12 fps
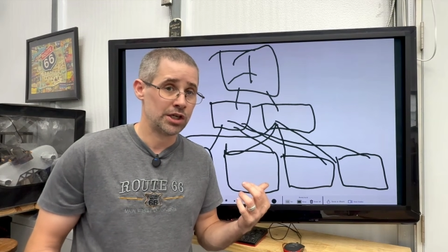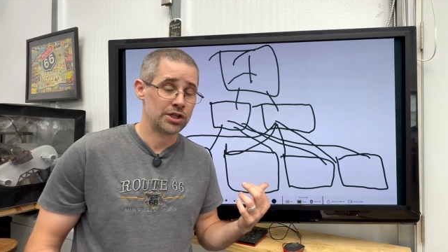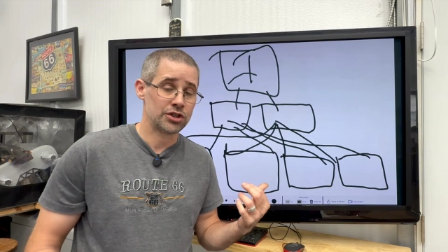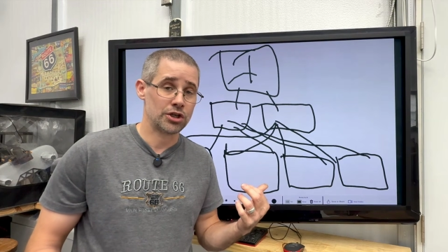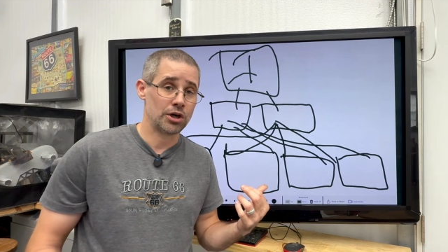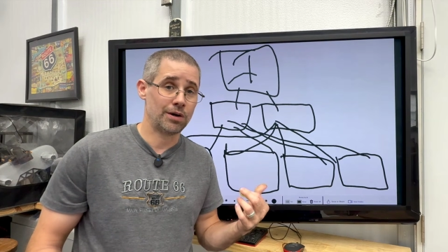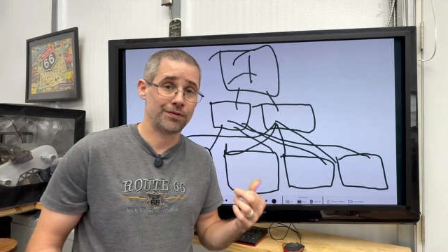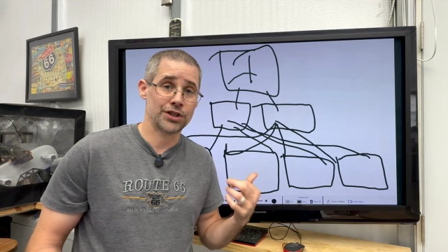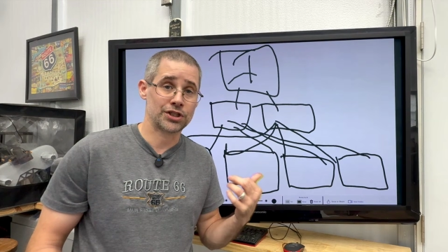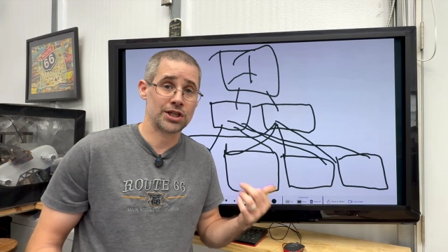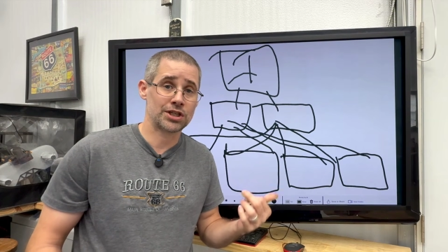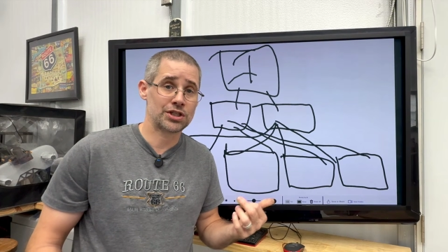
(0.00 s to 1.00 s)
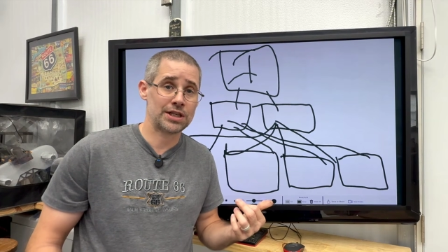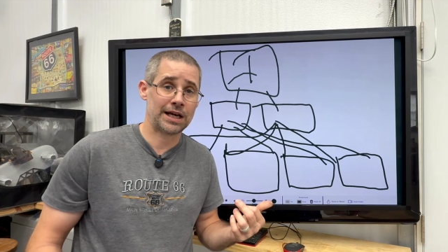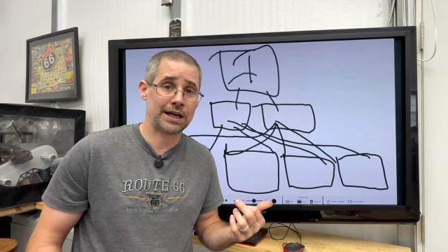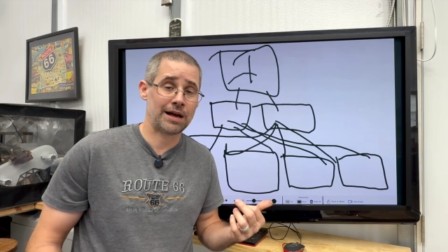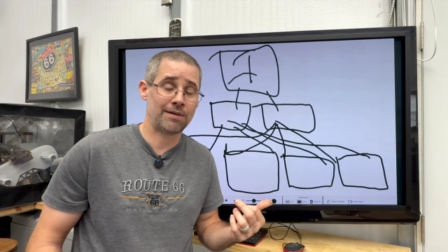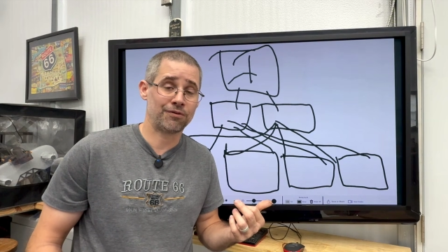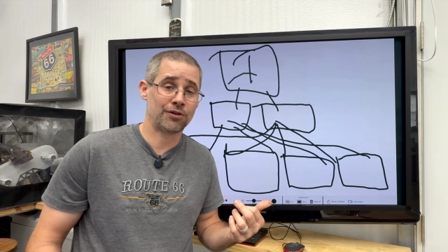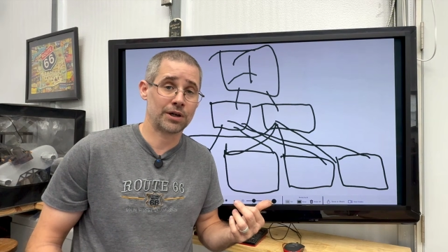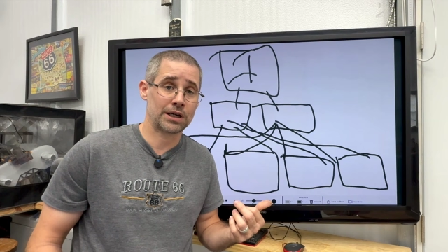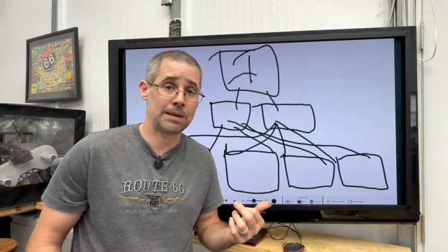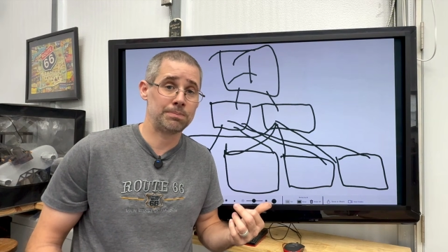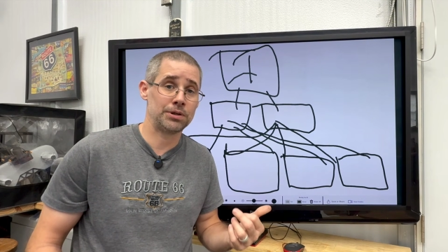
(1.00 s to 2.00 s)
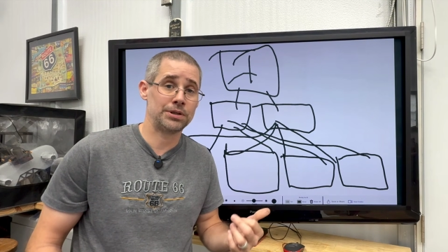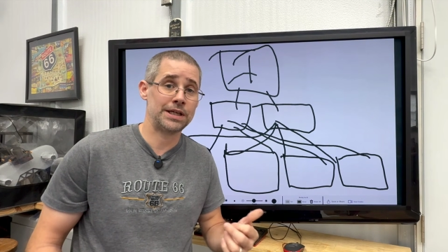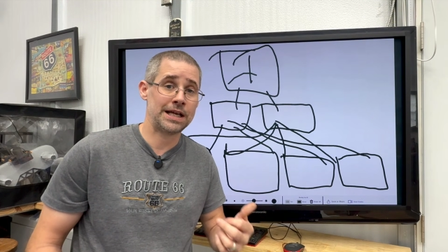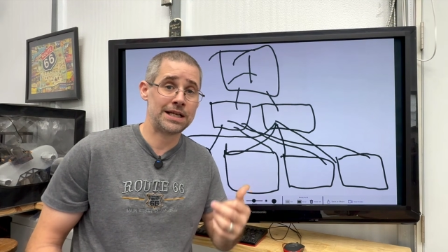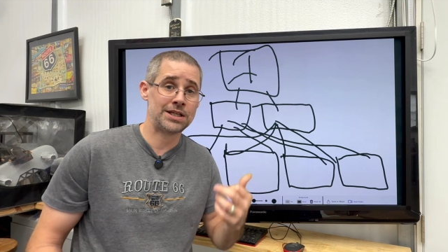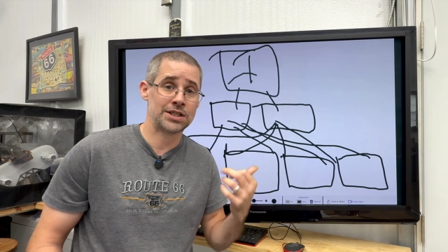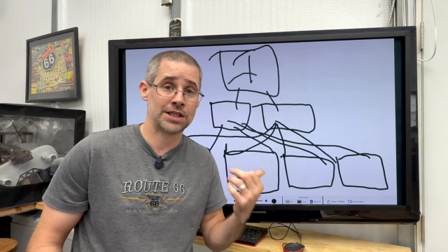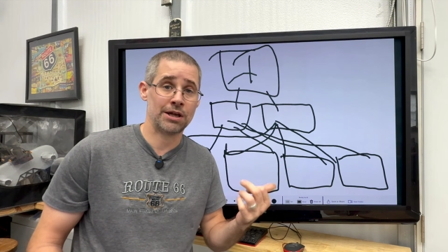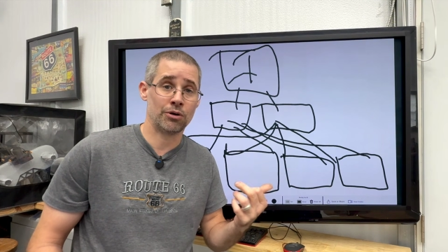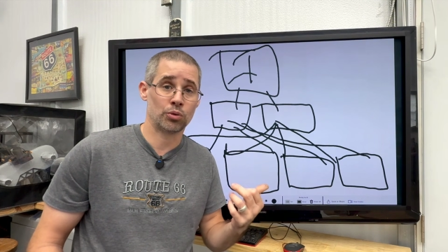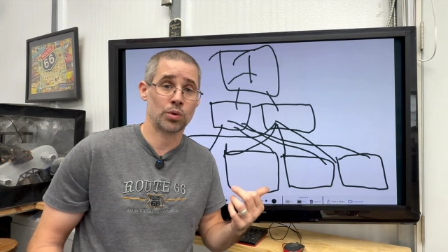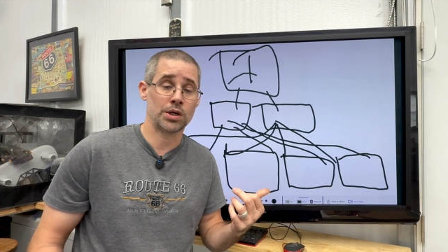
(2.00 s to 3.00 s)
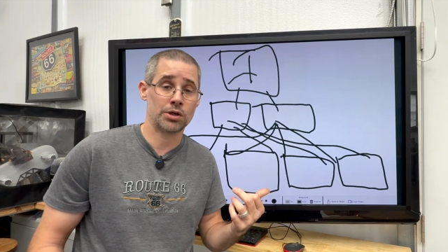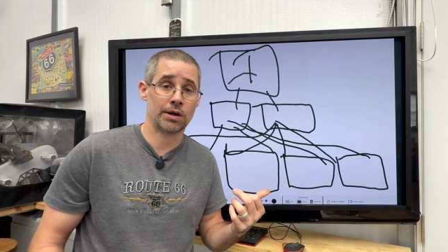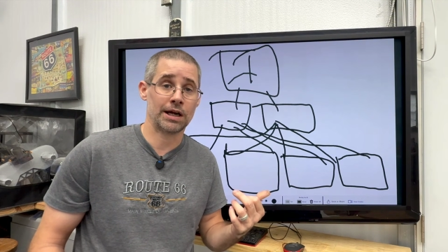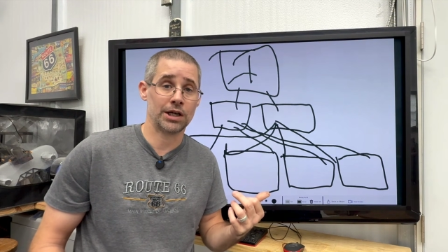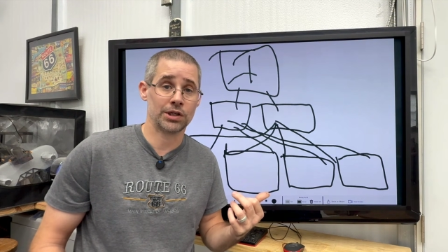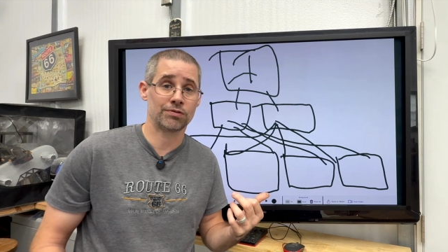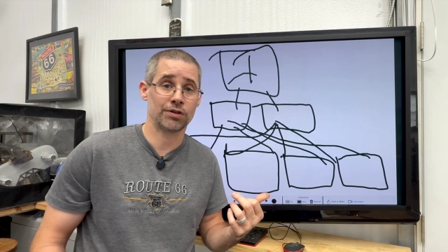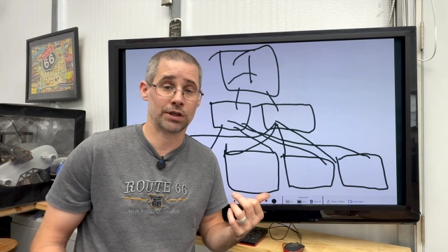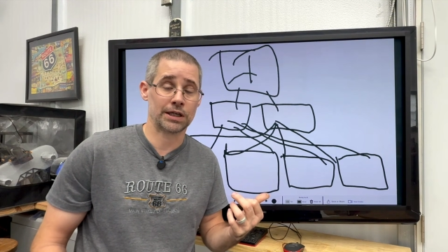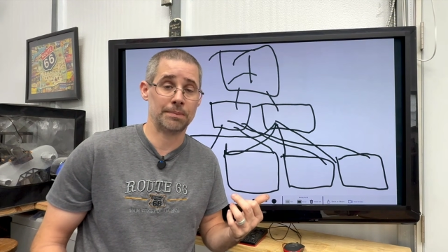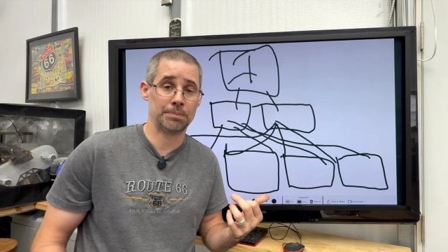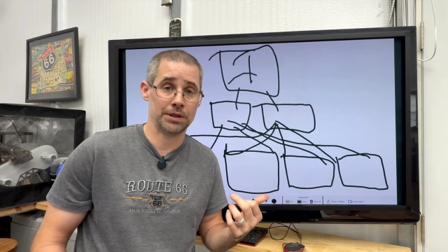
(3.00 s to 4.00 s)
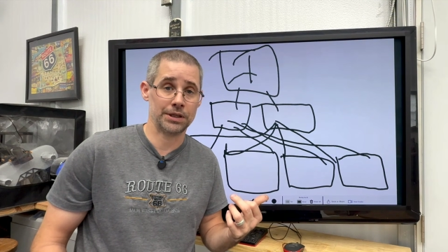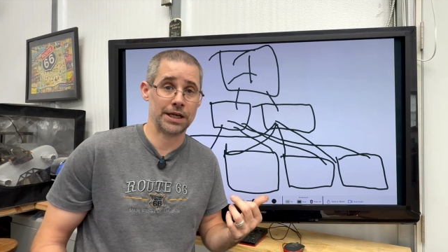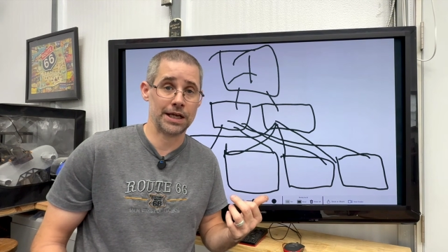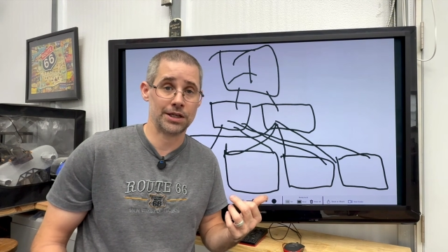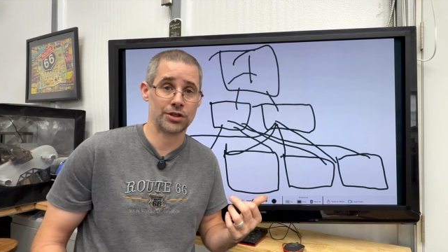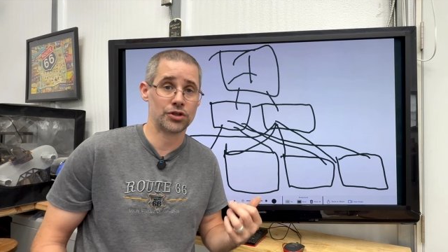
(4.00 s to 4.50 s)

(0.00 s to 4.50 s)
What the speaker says: So if the sun's not out for a couple of days, they'll run your house for a couple of days.